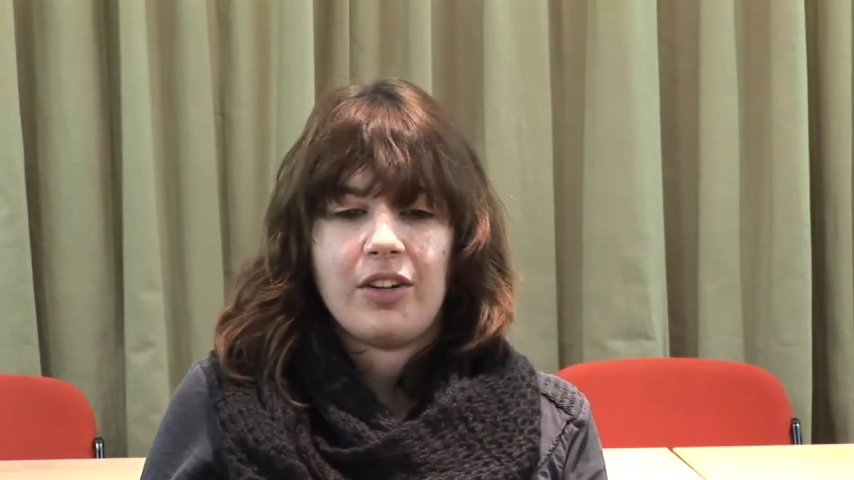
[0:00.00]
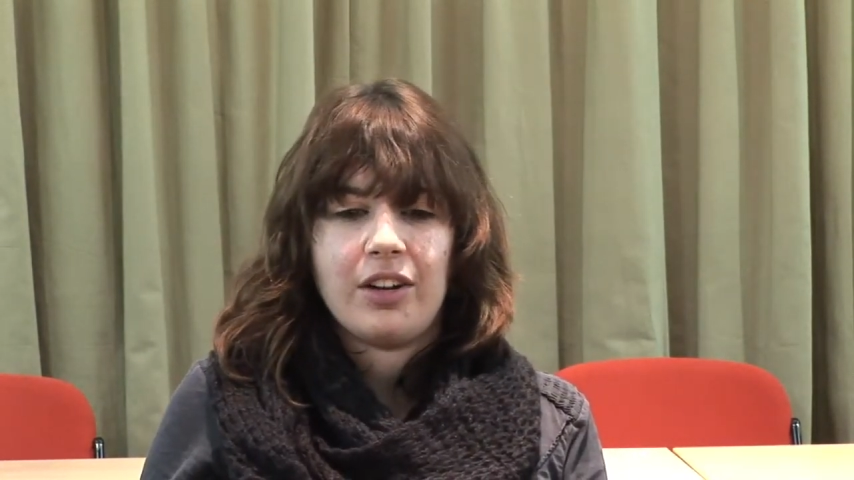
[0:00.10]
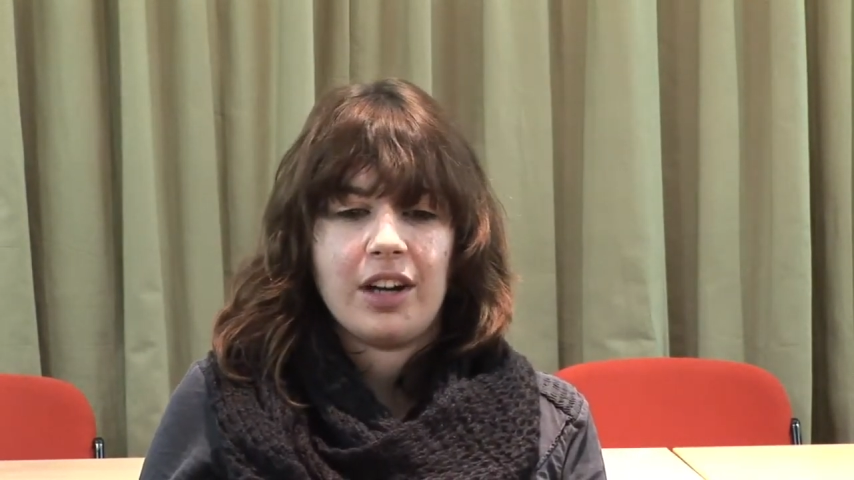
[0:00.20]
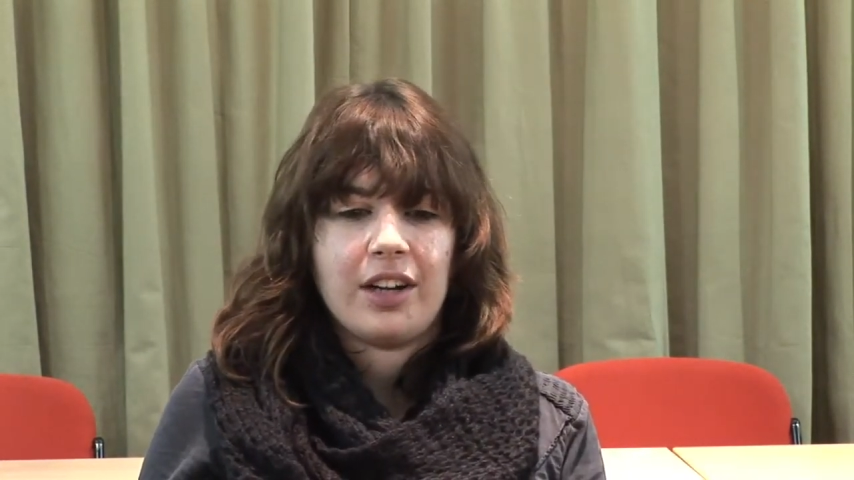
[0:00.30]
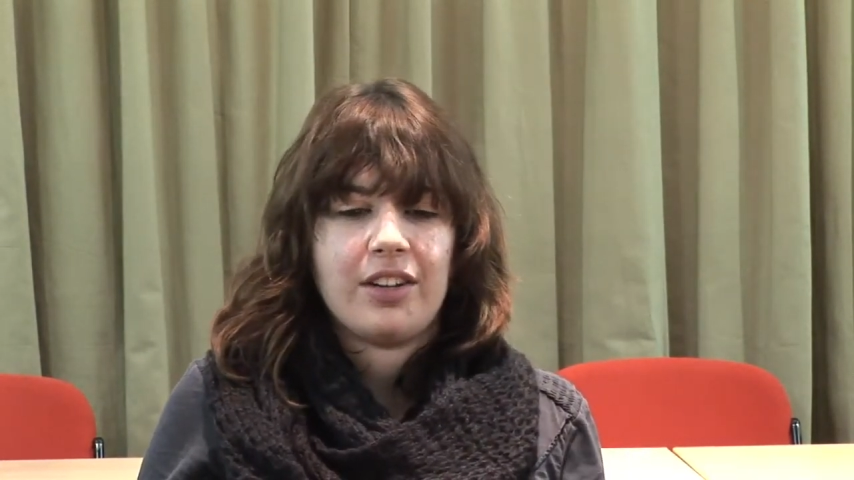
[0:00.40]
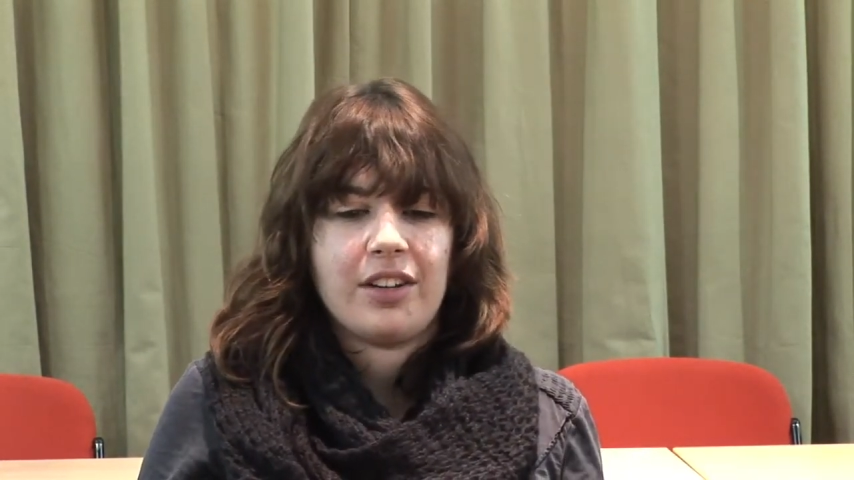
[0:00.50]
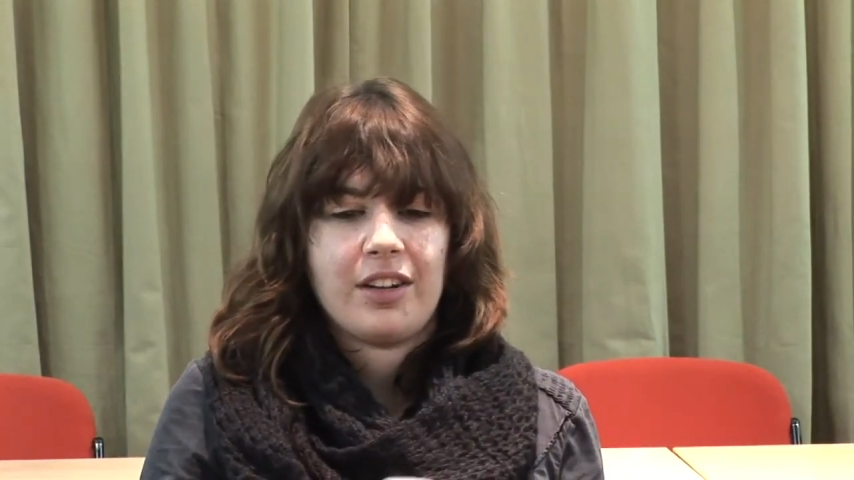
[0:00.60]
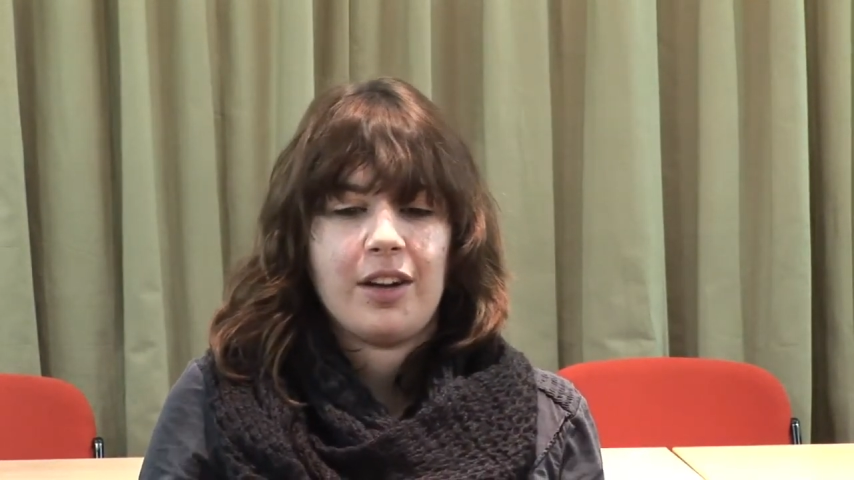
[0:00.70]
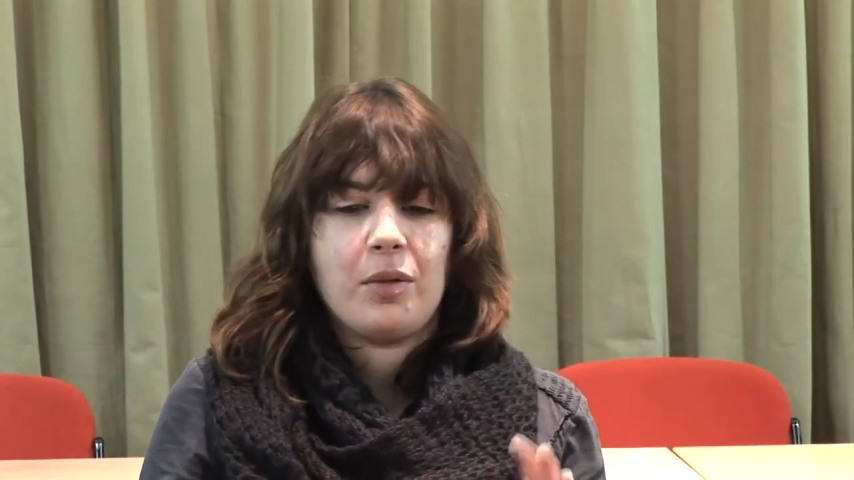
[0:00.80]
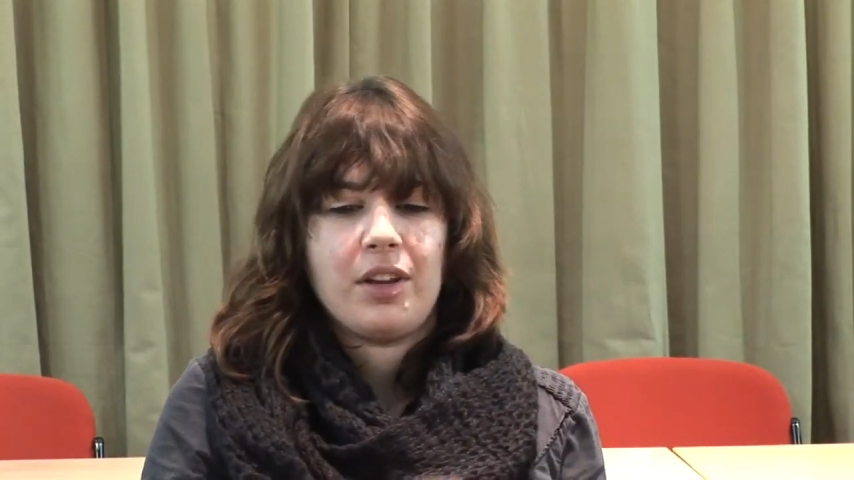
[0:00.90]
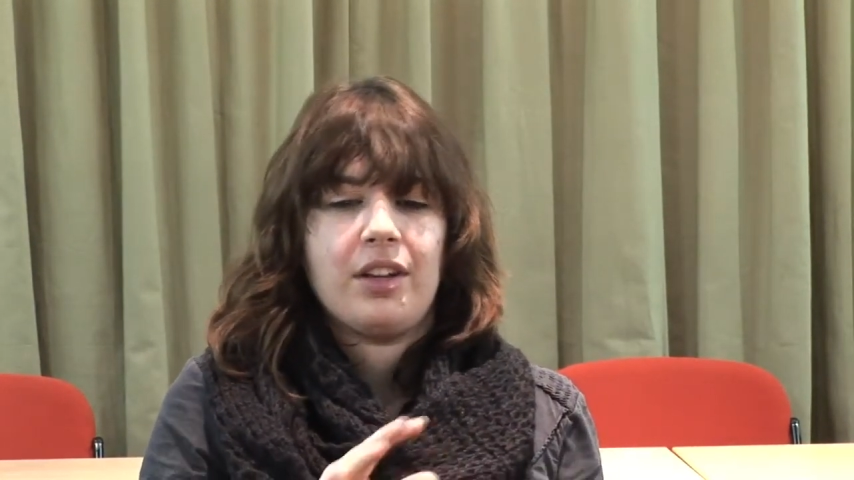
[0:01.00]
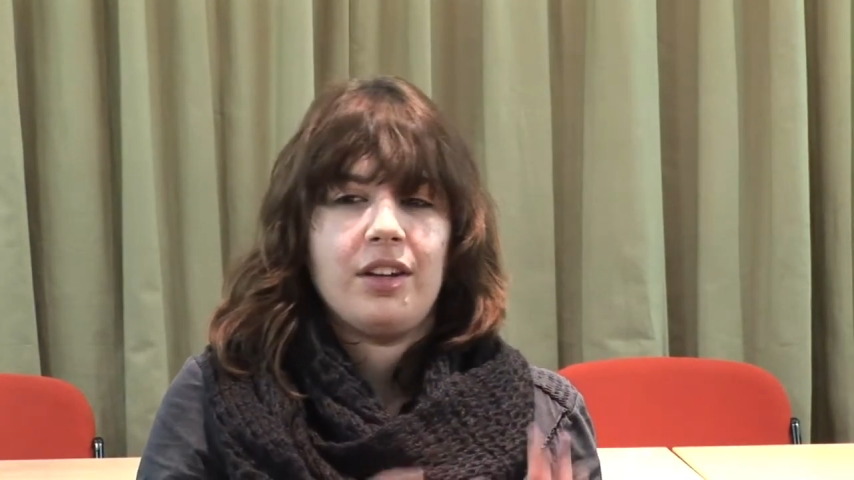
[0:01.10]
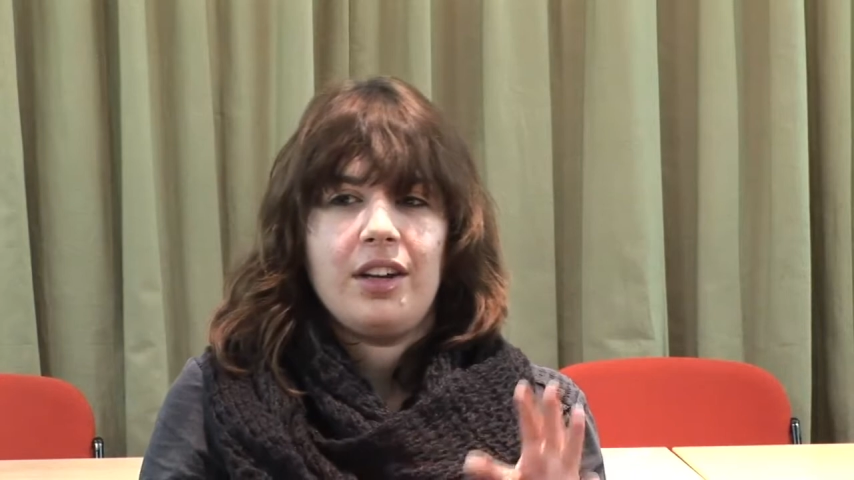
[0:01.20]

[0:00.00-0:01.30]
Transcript: and I had to decide whether